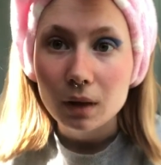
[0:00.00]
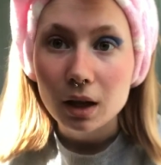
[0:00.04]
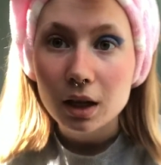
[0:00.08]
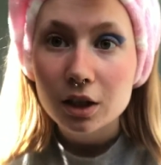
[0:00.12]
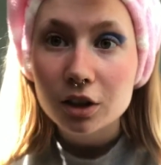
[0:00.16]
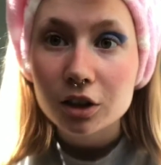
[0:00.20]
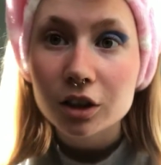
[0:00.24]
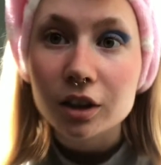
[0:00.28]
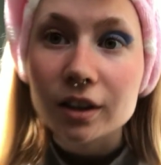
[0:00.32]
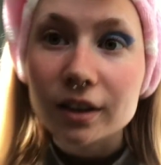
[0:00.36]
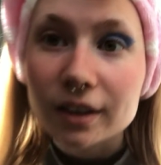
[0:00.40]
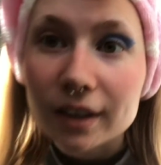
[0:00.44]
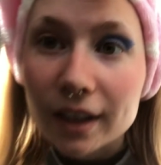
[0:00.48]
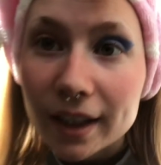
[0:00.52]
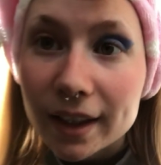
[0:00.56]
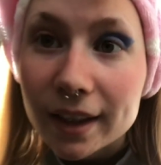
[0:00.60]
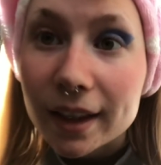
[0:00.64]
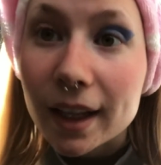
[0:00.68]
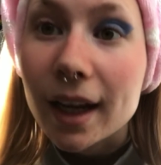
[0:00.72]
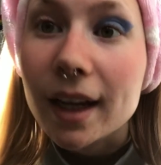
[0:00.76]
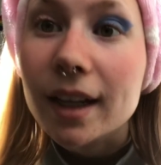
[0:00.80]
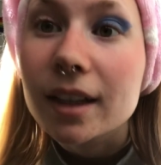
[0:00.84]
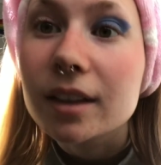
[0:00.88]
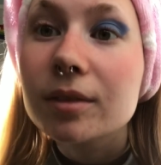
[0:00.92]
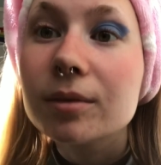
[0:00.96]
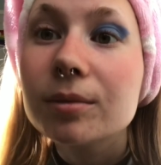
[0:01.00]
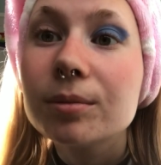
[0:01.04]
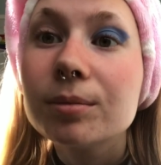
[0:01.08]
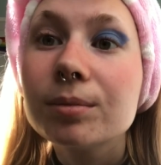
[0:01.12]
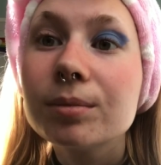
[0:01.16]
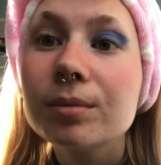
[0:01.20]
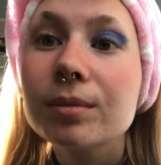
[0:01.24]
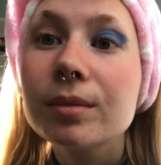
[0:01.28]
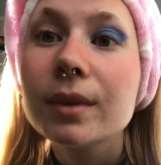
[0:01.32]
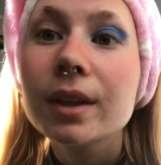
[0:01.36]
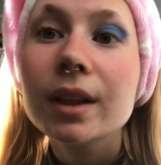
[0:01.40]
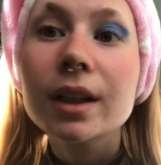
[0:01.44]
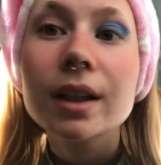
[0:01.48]
Just like that.
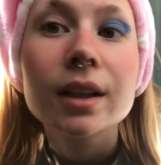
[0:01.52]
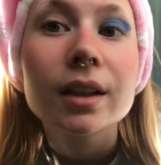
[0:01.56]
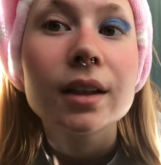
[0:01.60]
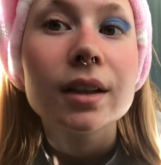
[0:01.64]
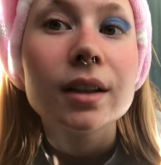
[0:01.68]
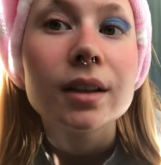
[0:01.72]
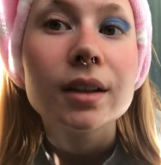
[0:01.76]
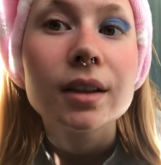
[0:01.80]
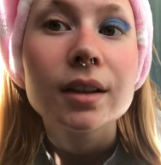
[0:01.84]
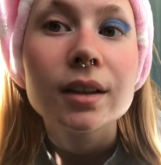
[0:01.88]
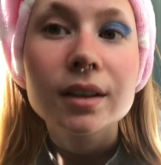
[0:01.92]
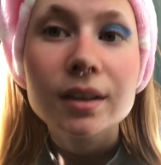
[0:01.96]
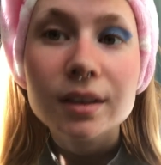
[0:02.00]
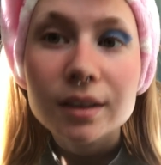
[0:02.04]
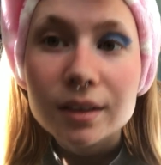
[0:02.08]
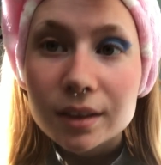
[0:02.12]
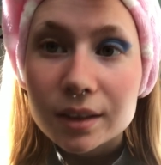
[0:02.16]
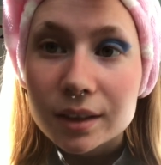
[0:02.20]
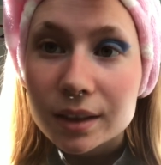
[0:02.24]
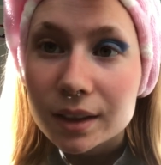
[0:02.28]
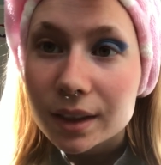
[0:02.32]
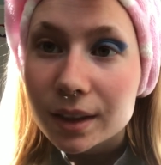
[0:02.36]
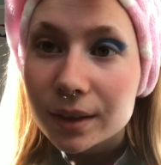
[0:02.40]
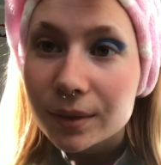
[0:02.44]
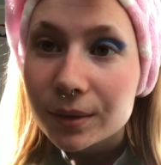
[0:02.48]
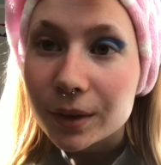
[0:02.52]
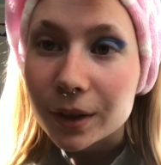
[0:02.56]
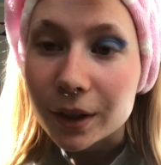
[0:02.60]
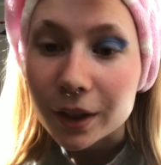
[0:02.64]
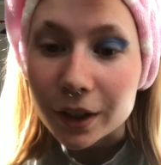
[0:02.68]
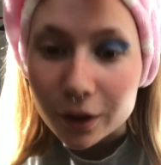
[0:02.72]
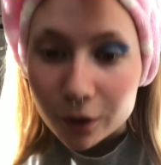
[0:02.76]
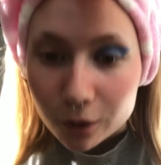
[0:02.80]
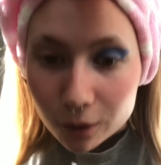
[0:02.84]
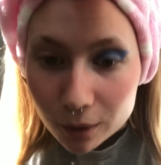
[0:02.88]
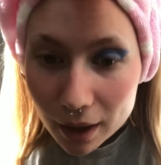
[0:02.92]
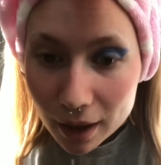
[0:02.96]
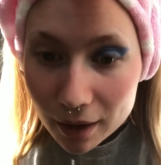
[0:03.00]
See, very
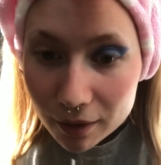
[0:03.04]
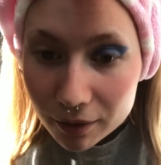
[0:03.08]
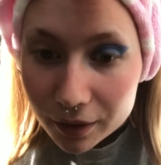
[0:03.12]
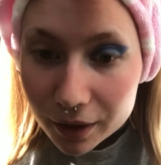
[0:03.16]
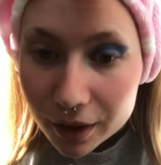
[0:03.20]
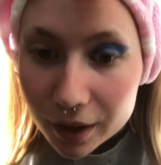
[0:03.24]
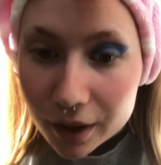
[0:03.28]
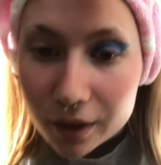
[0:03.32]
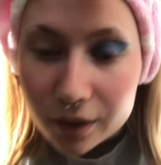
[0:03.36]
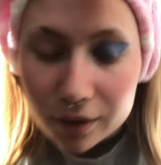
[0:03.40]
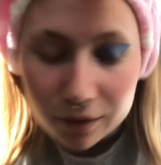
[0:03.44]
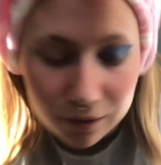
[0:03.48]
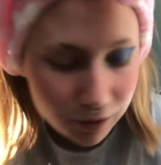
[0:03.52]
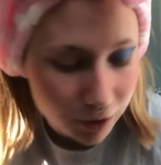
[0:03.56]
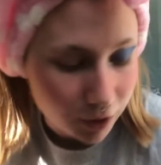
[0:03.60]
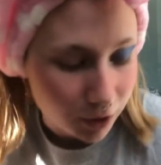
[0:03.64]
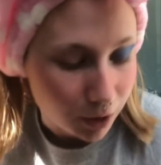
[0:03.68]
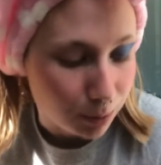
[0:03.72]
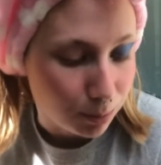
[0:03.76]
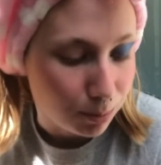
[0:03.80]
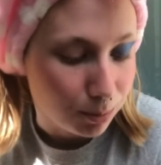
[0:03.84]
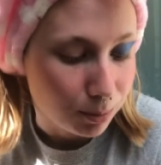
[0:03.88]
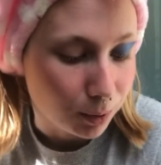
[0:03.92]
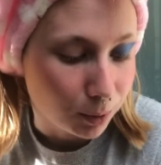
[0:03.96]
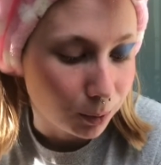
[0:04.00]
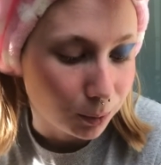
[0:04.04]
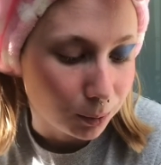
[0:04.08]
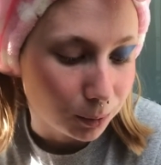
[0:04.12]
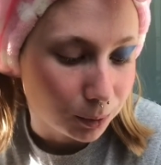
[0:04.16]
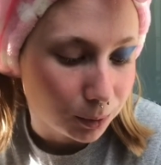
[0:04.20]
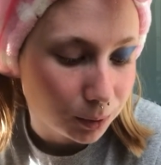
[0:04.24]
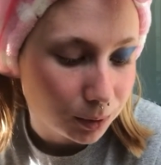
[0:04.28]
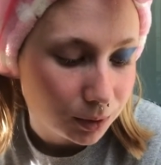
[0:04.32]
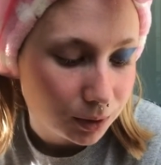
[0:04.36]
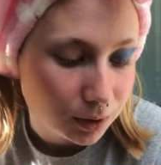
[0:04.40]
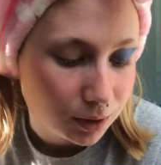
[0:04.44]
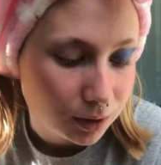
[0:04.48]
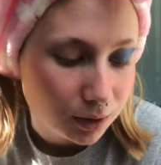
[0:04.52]
graphic, very
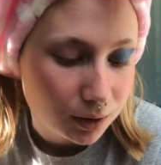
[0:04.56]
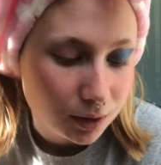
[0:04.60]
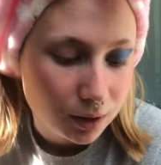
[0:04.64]
bold.